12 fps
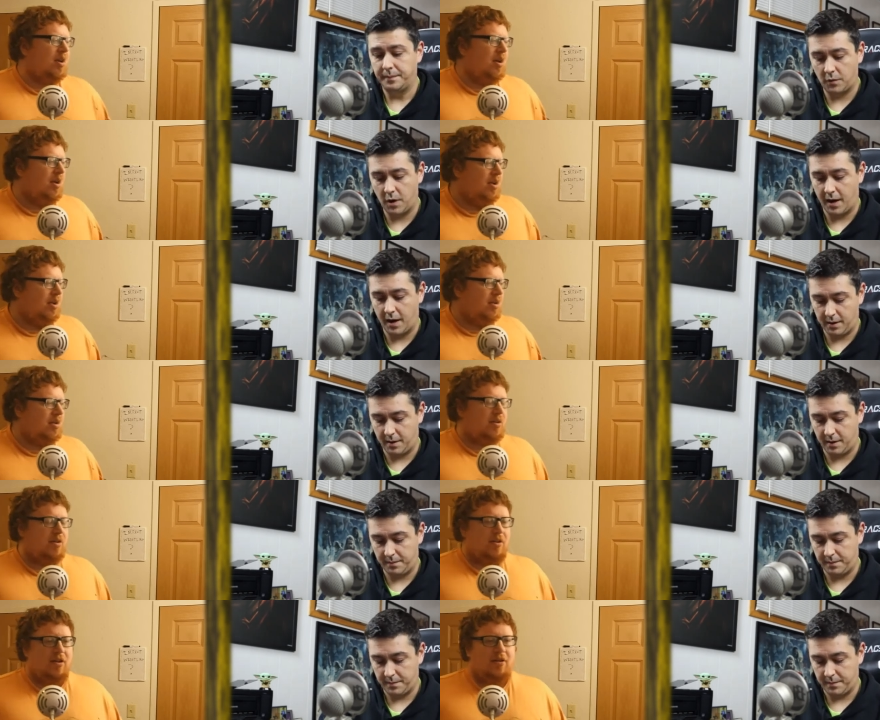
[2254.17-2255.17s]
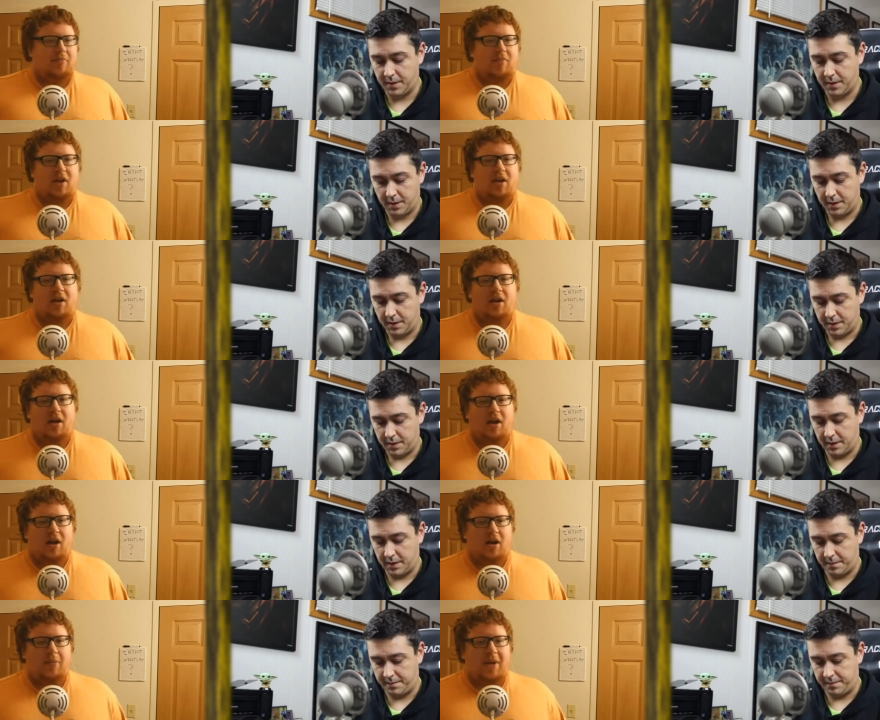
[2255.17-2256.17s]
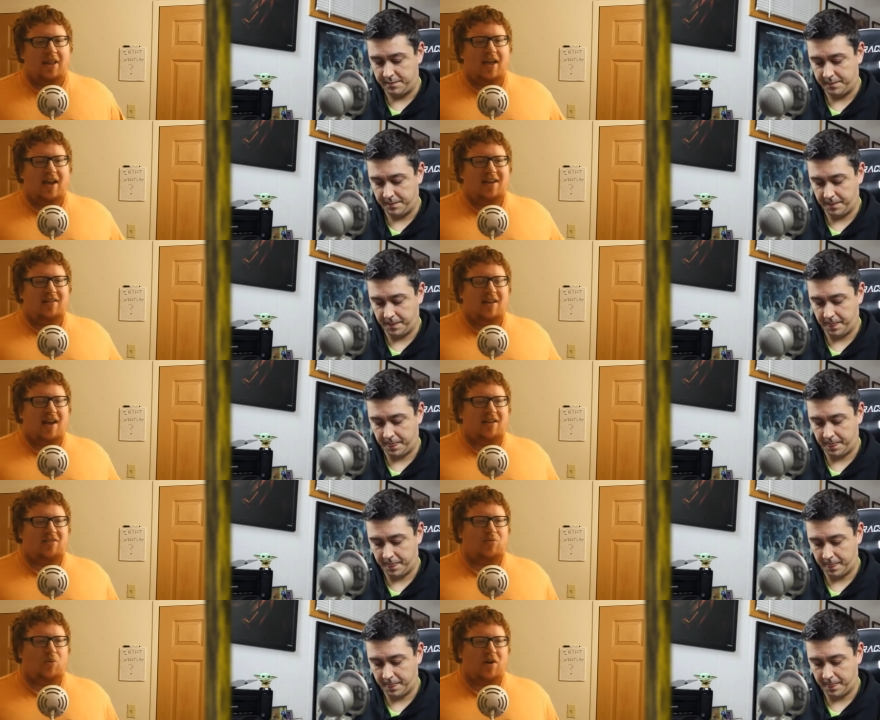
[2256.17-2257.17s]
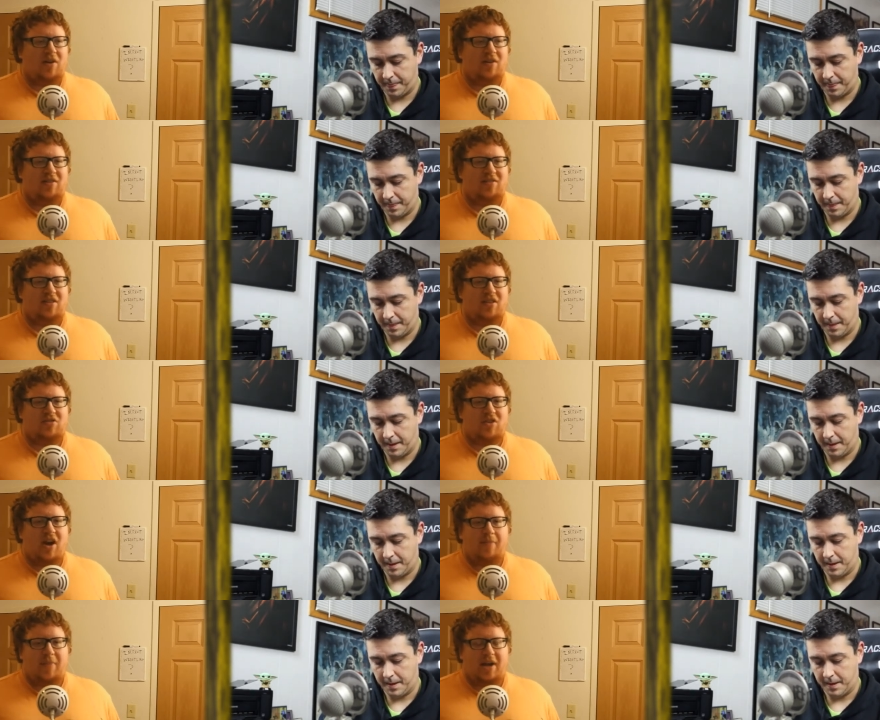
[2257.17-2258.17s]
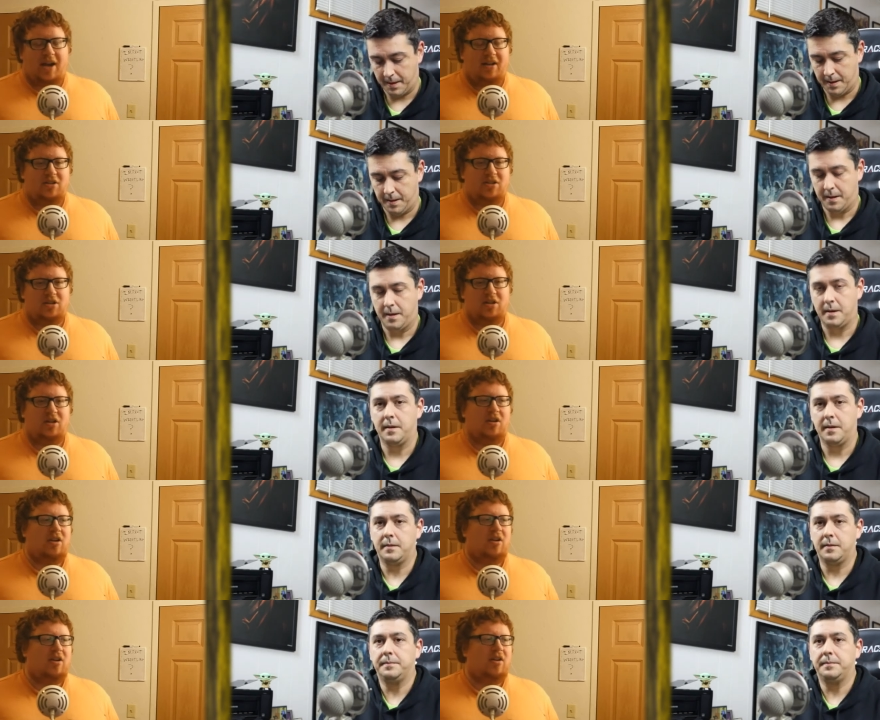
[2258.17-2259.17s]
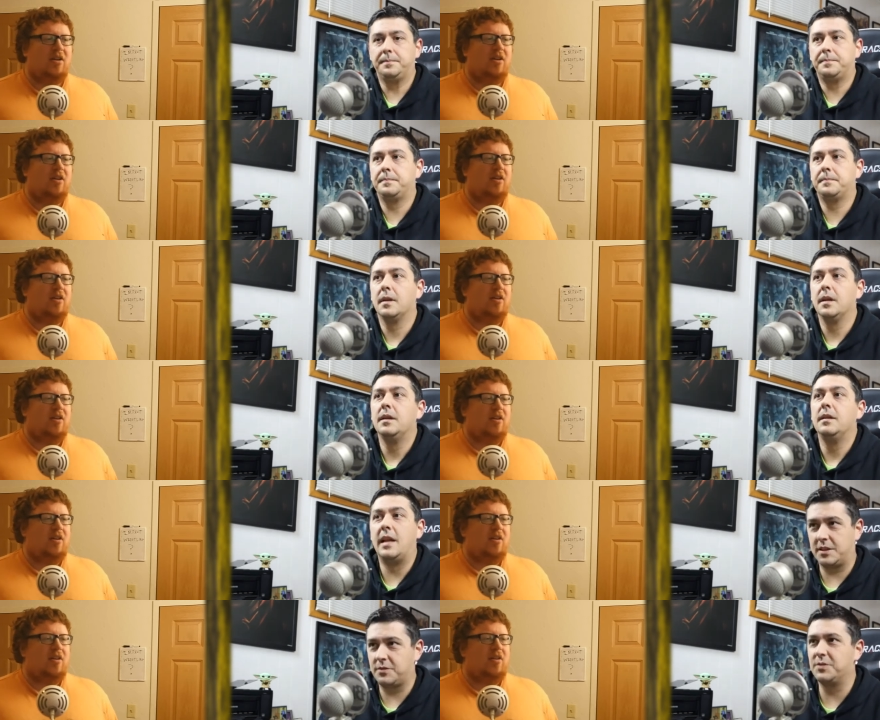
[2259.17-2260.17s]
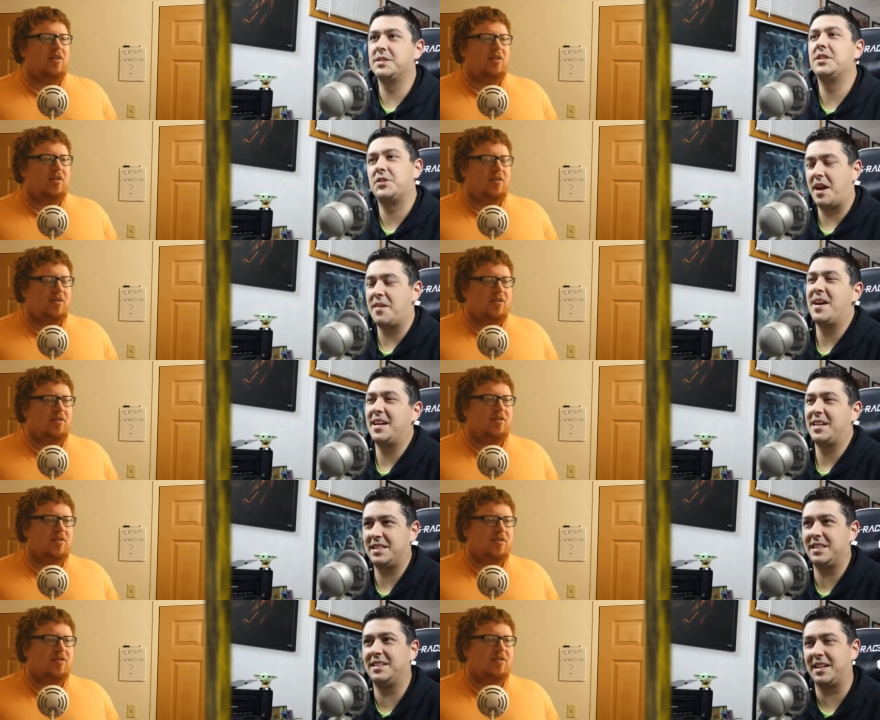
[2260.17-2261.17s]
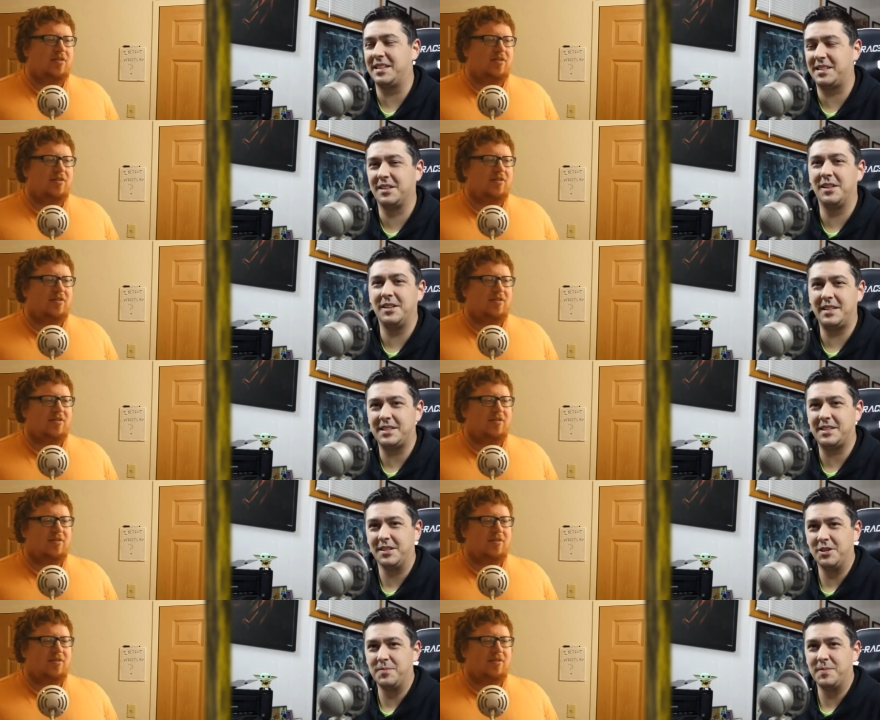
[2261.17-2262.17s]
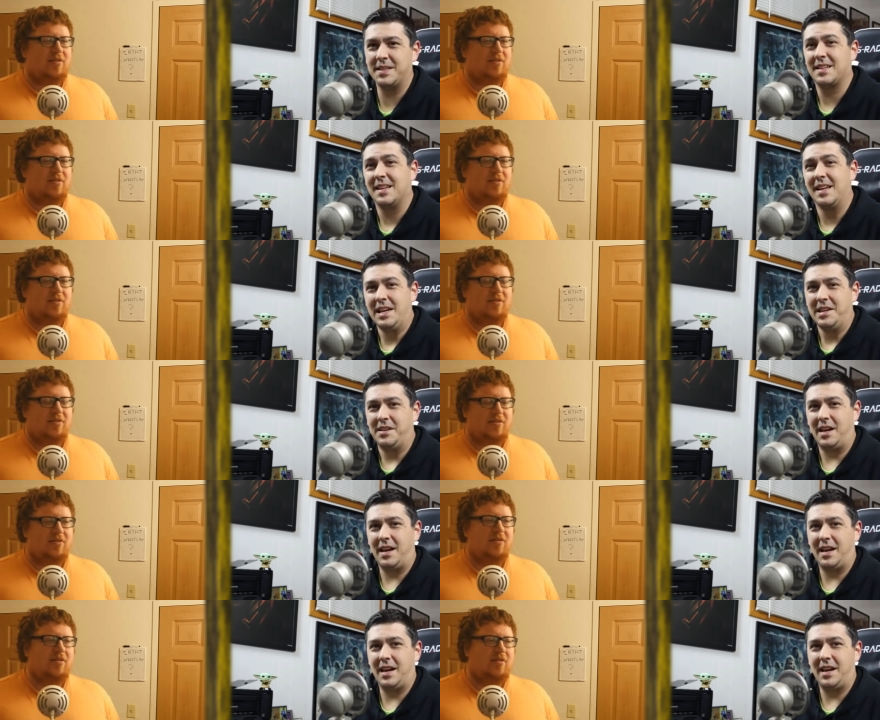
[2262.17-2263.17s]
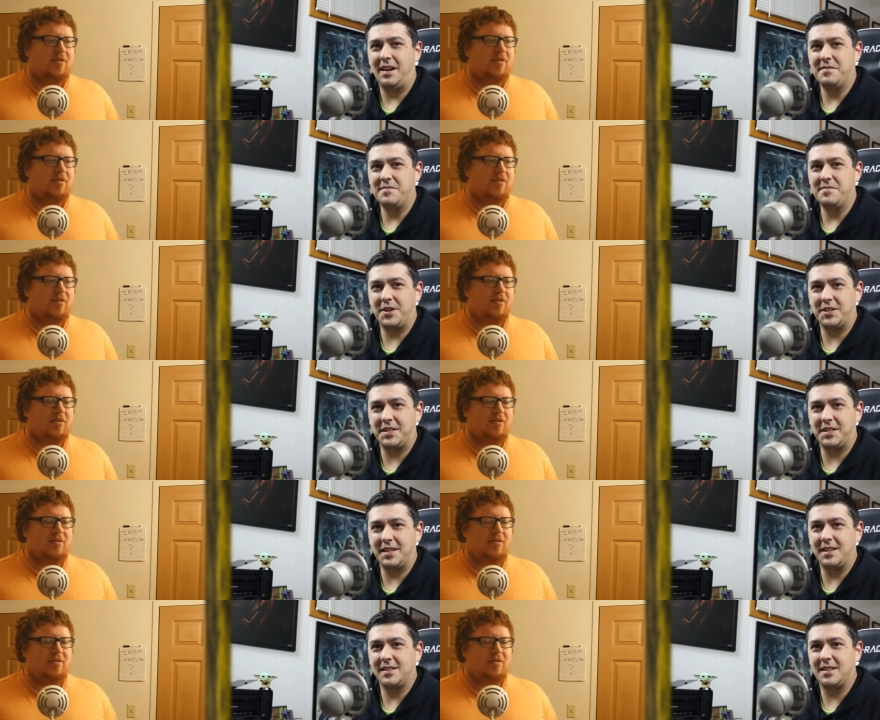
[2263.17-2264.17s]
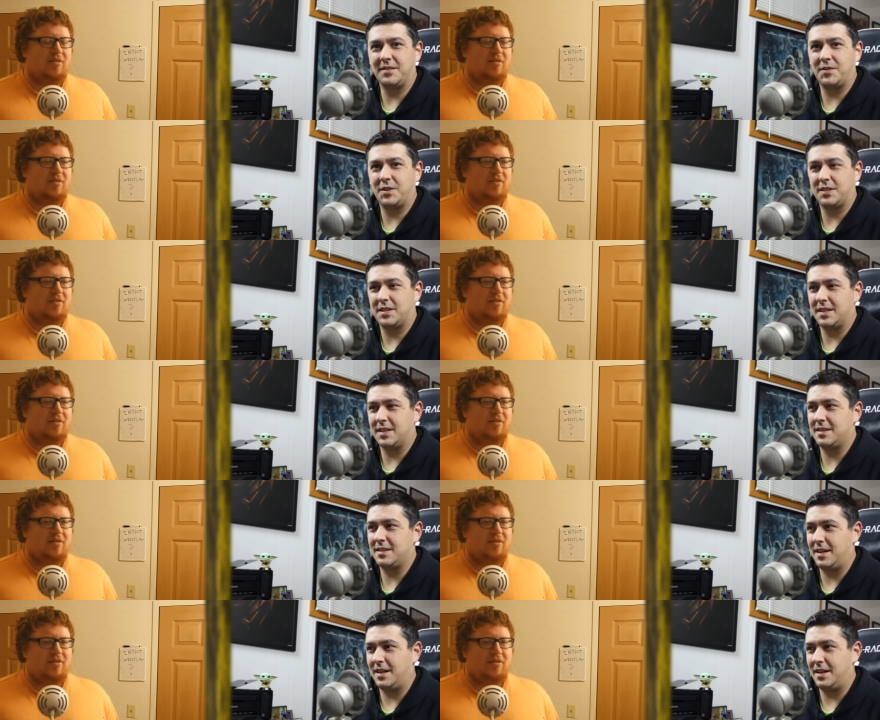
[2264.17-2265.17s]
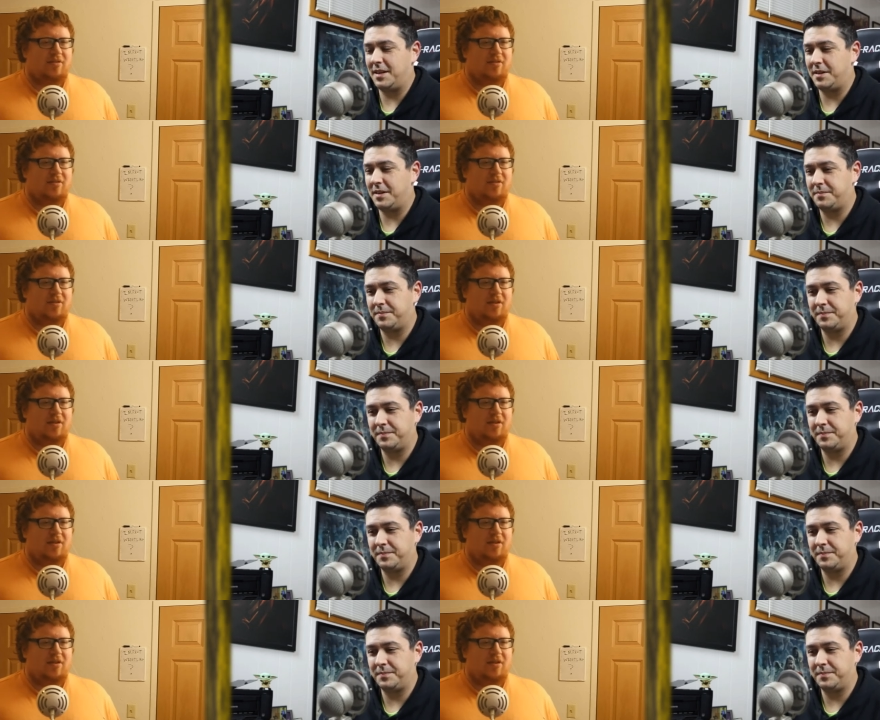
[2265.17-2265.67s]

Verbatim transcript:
Speaker 1: Right. Yep. Yeah. Um, yep. And then next was the strap match.
Speaker 2: Next was the strap match. Dexter Dexter Lumis uh, versus versus um,